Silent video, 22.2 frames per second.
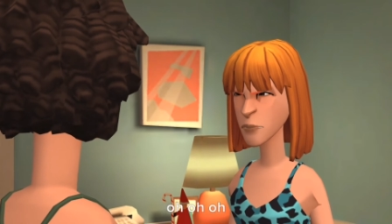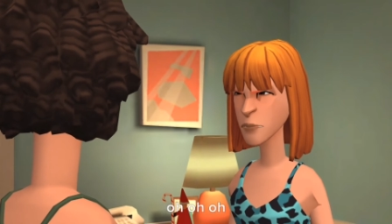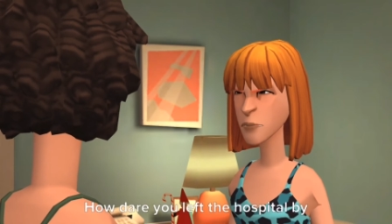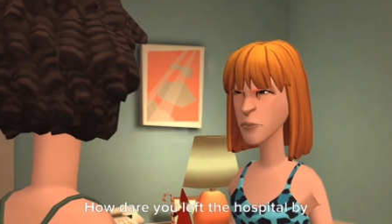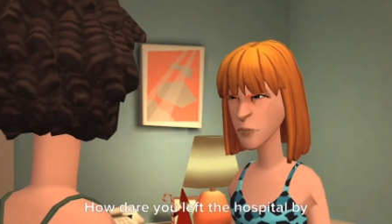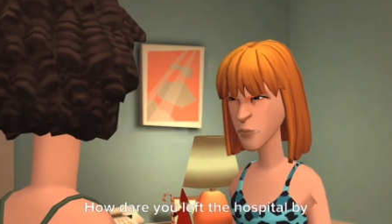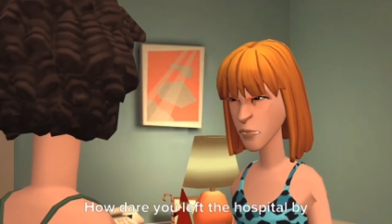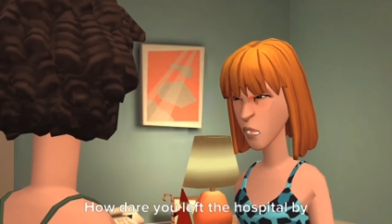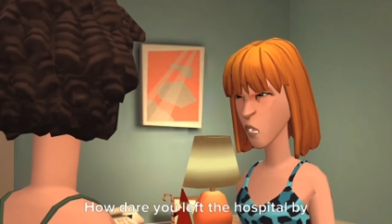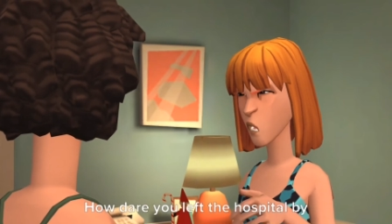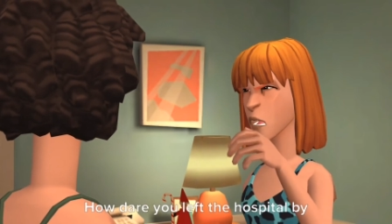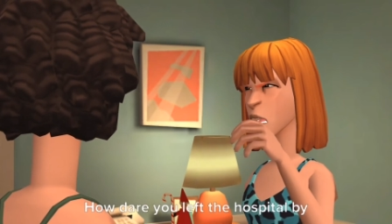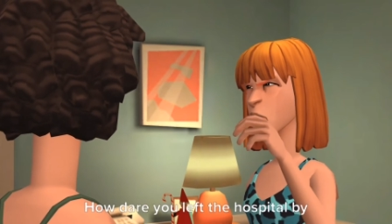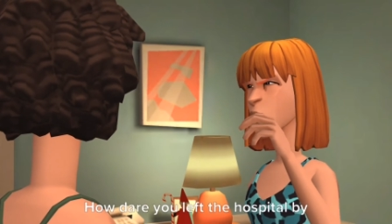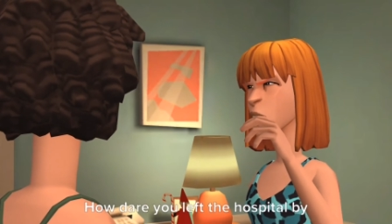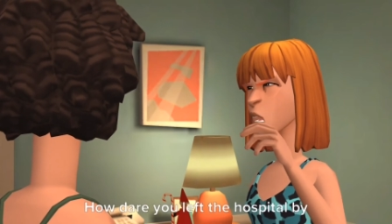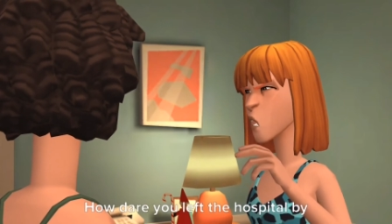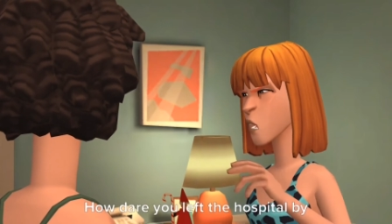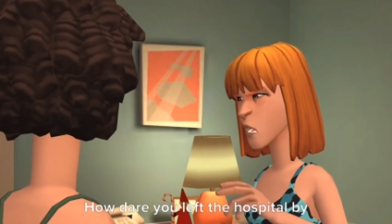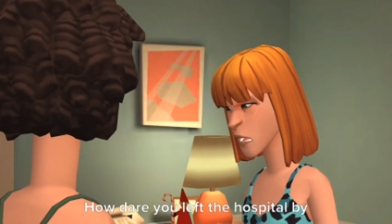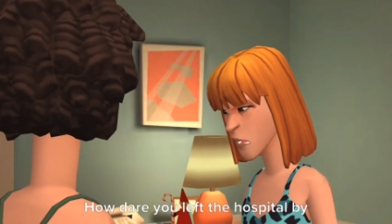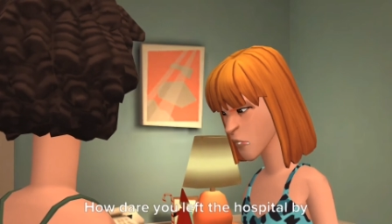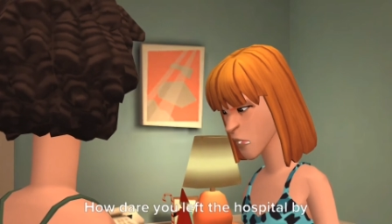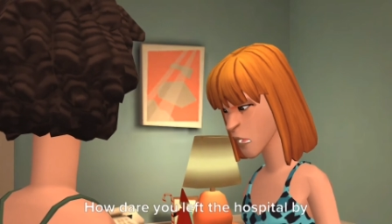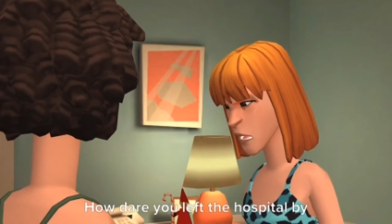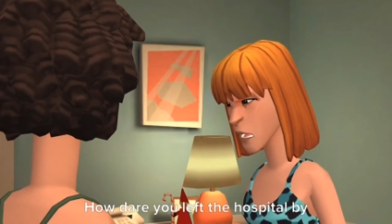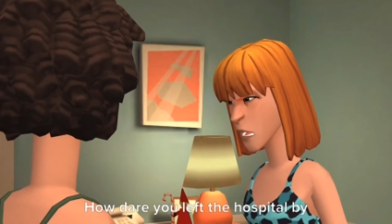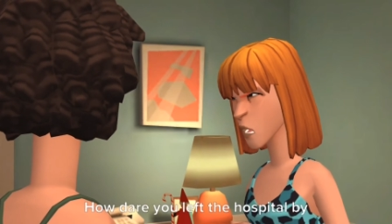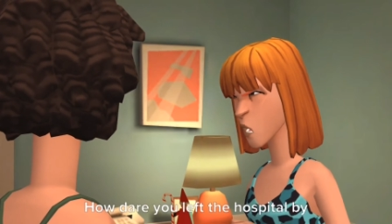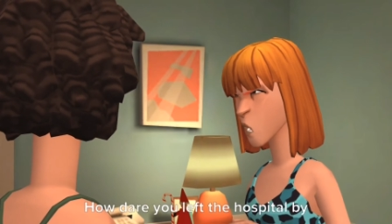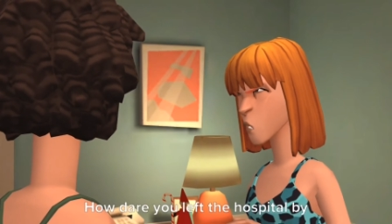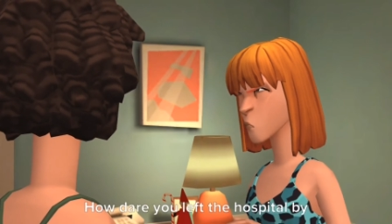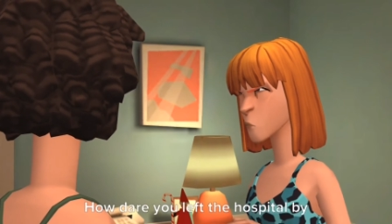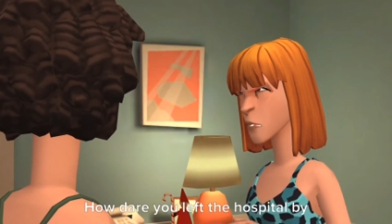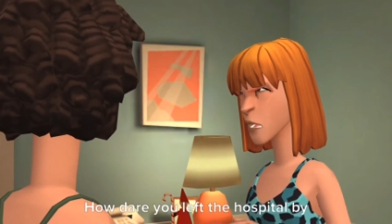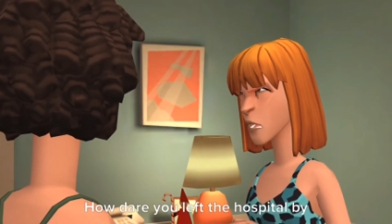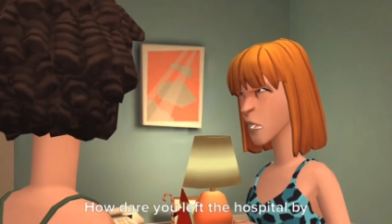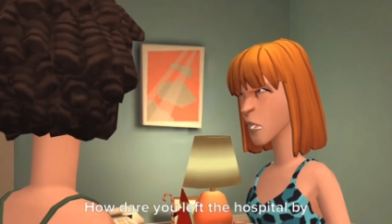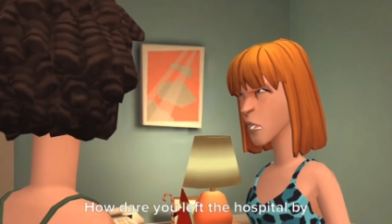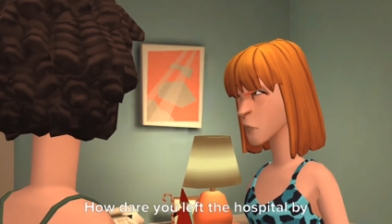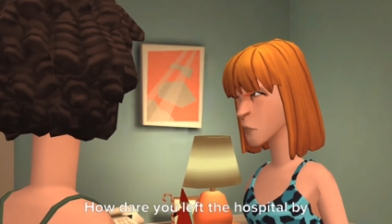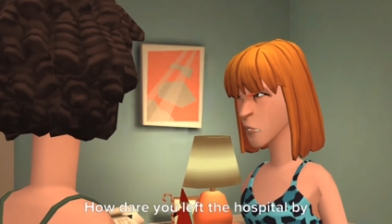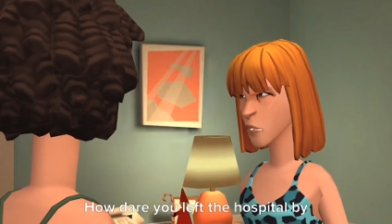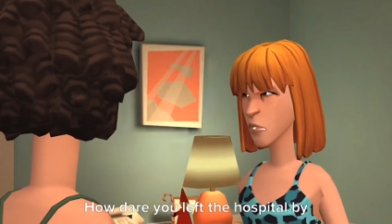How dare you left the
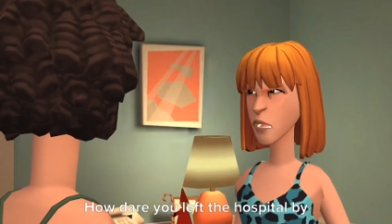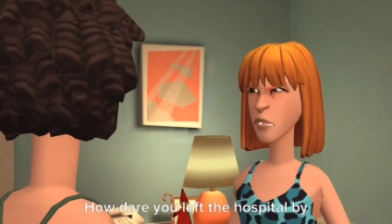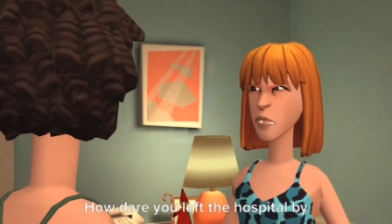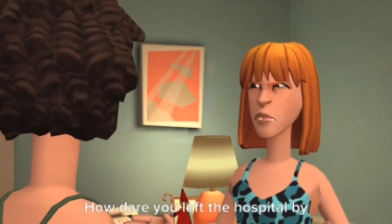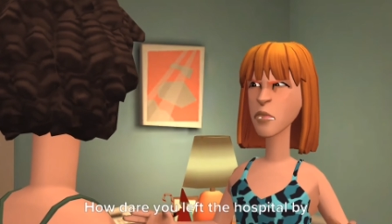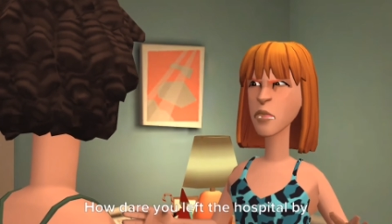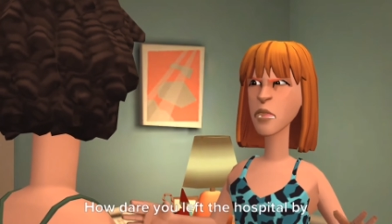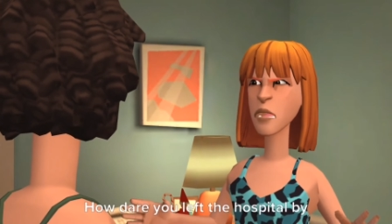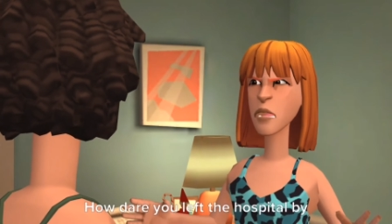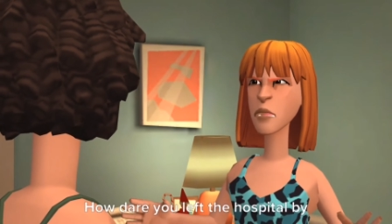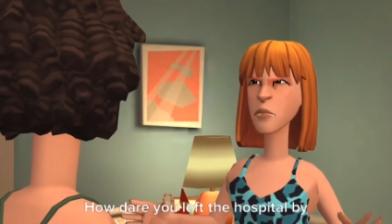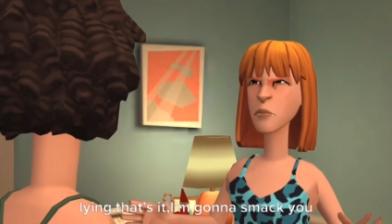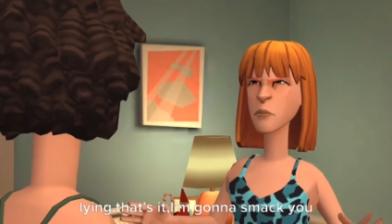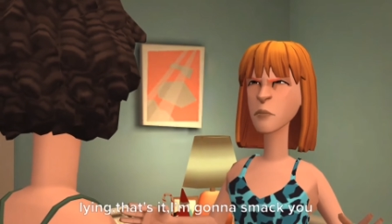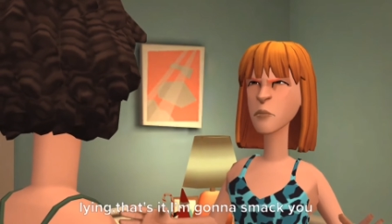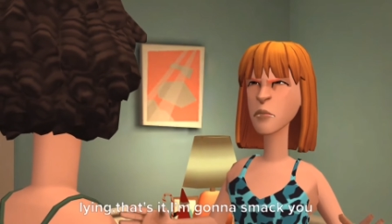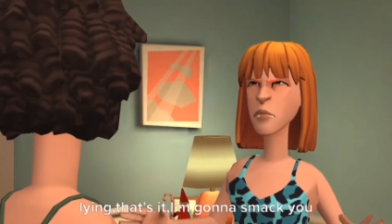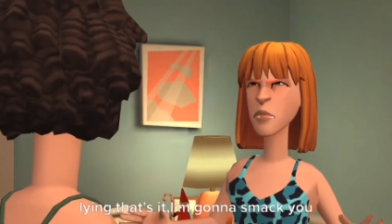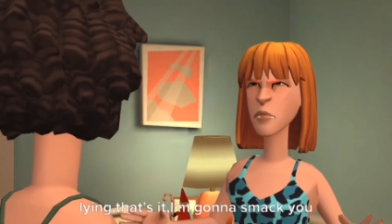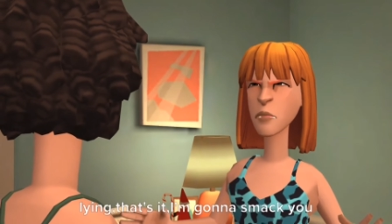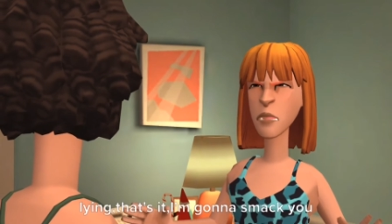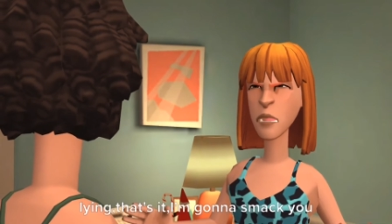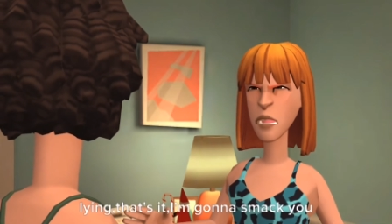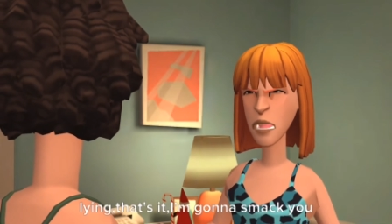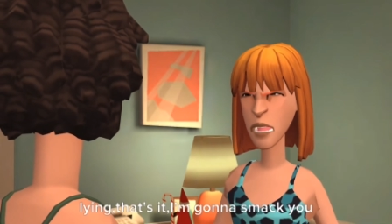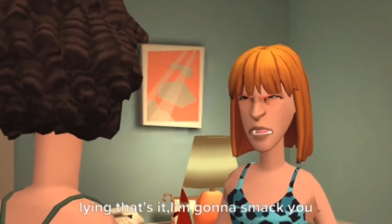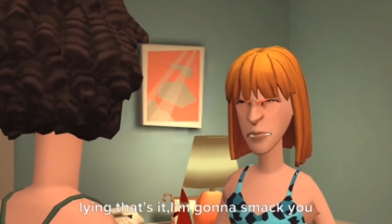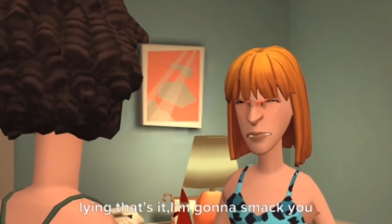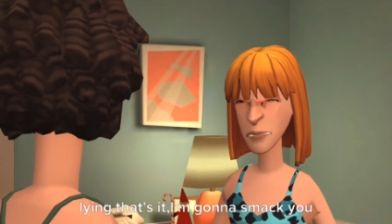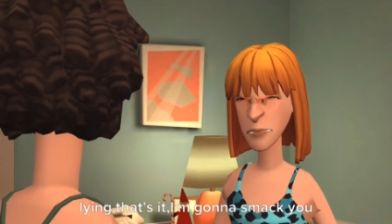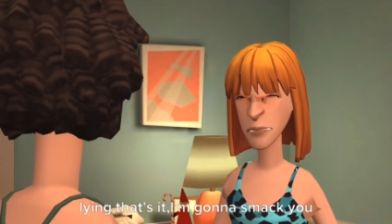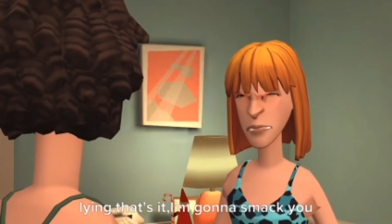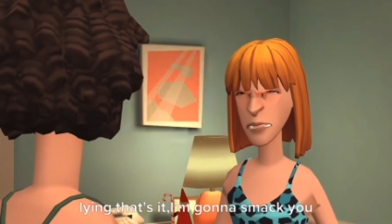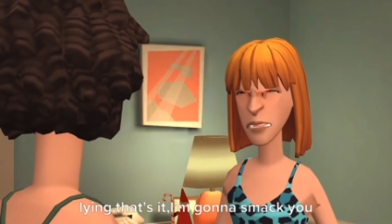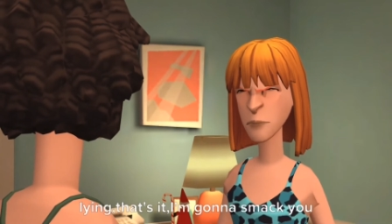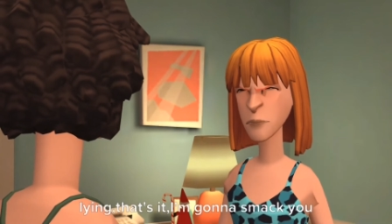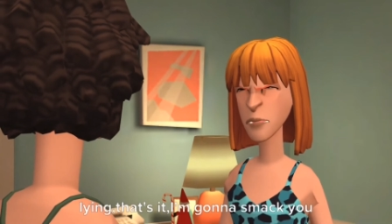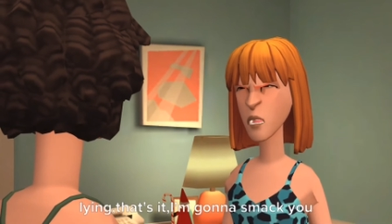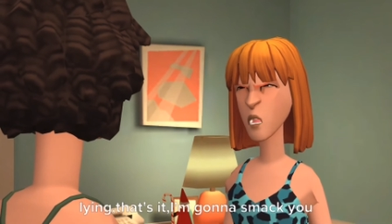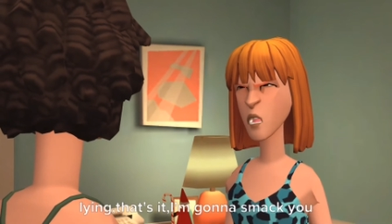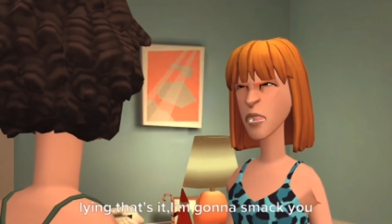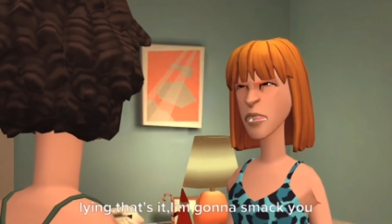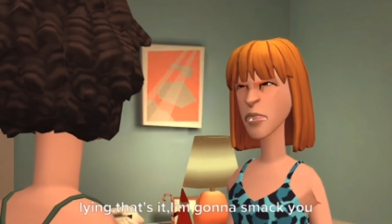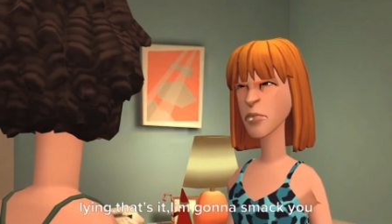hospital by lying? That's it. I'm
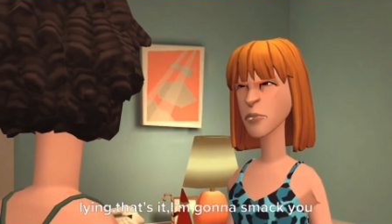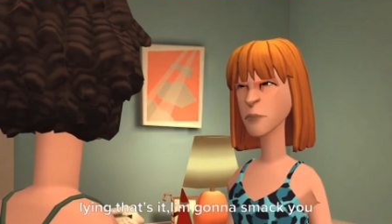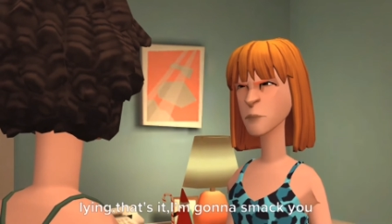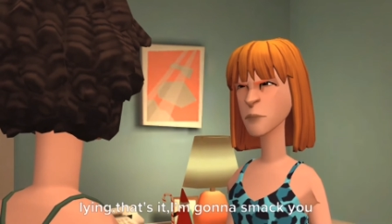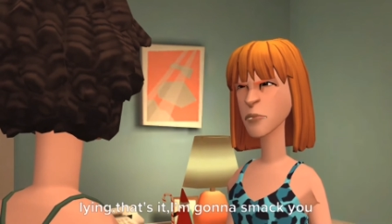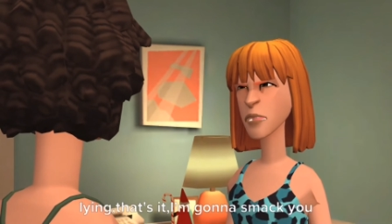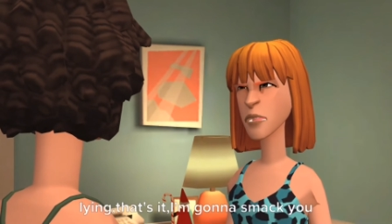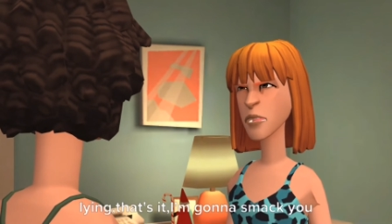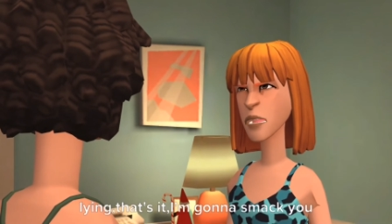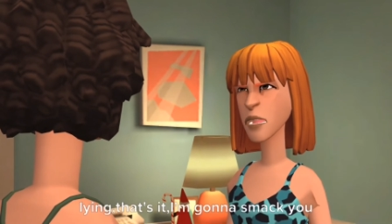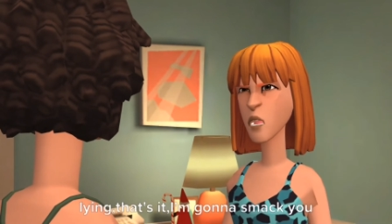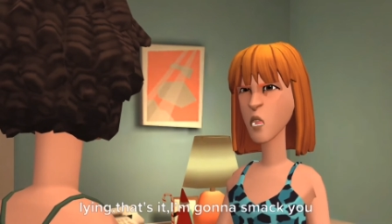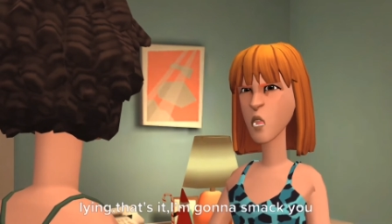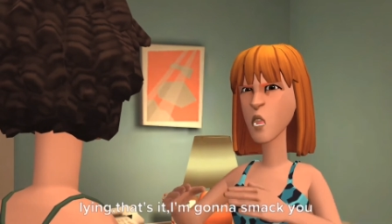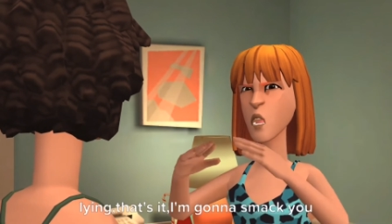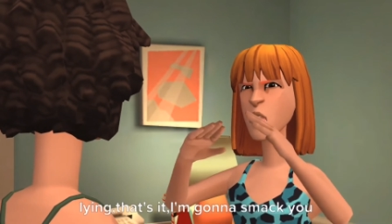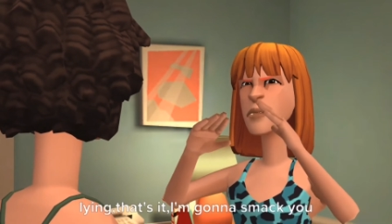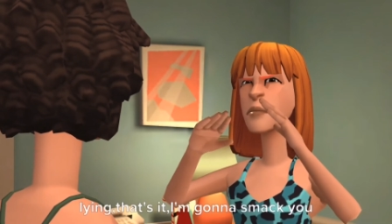gonna smack you.